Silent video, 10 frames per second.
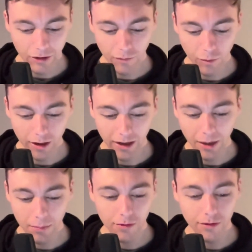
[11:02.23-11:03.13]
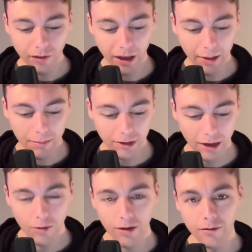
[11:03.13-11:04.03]
have won a couple of games. I
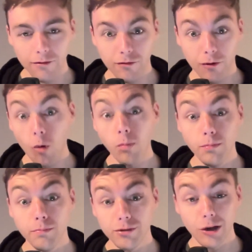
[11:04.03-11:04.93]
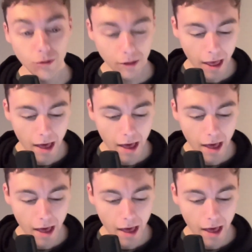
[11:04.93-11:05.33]
would have hoped so.